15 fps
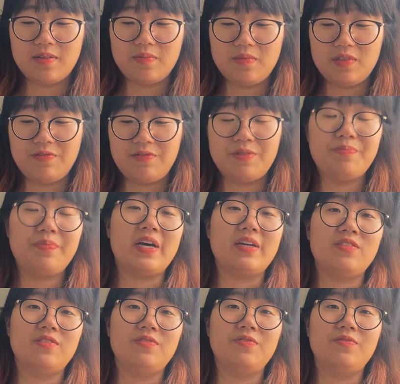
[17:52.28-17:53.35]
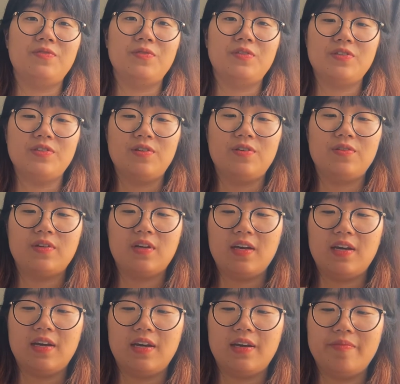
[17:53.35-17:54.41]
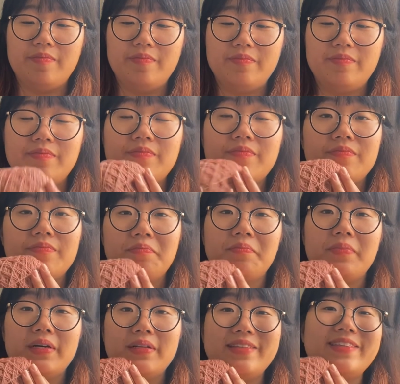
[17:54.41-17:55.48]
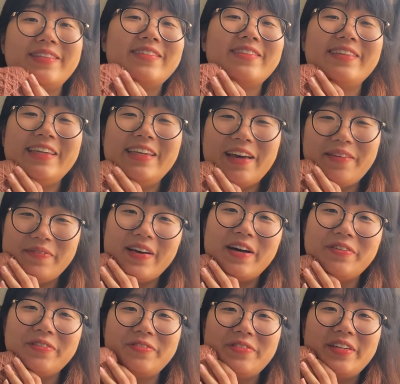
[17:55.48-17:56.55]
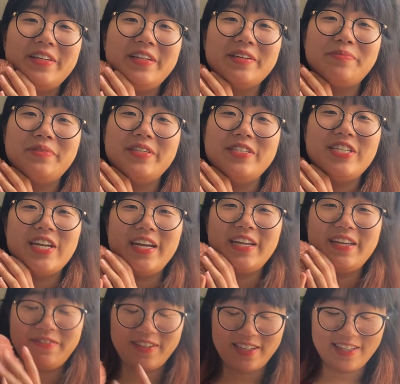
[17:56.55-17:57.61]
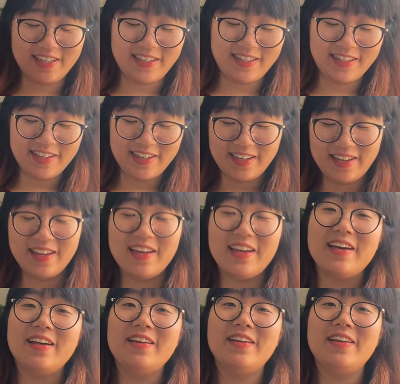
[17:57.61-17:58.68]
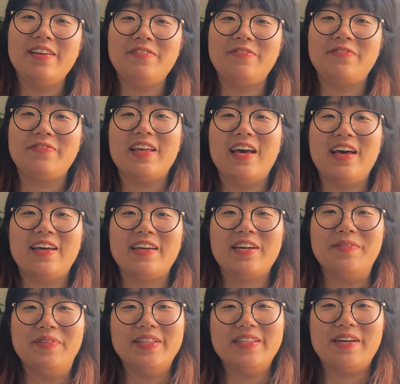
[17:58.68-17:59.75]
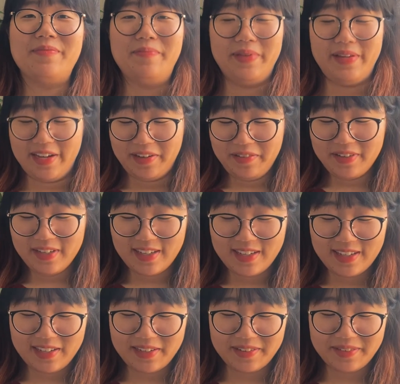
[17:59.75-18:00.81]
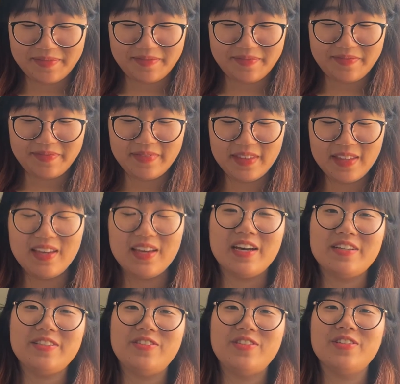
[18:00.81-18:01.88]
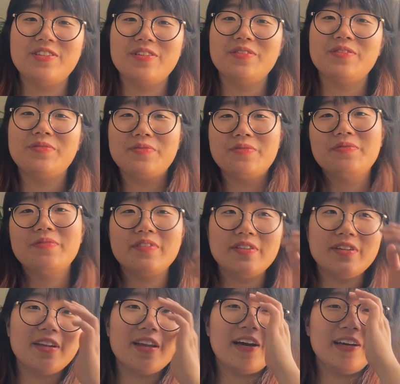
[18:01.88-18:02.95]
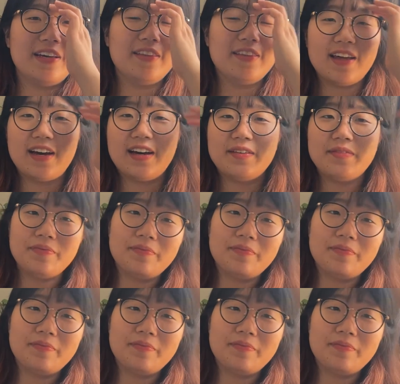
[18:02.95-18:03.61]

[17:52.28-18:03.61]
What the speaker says: different pattern for the sock, but yeah, I would really appreciate it if you could leave a comment down below. I do like that,